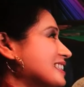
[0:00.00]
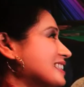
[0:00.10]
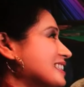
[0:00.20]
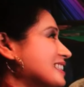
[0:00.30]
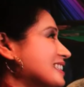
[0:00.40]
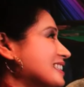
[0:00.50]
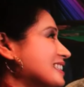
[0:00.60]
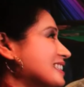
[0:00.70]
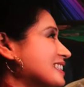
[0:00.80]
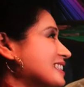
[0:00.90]

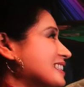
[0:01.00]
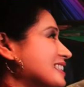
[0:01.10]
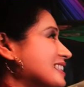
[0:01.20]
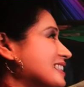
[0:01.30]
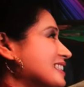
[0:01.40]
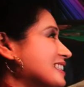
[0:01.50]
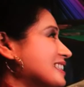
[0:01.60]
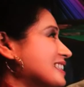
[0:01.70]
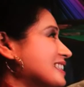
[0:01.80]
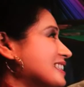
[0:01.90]

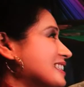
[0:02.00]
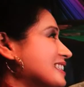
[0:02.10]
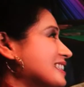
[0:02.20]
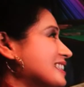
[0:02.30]
(silent)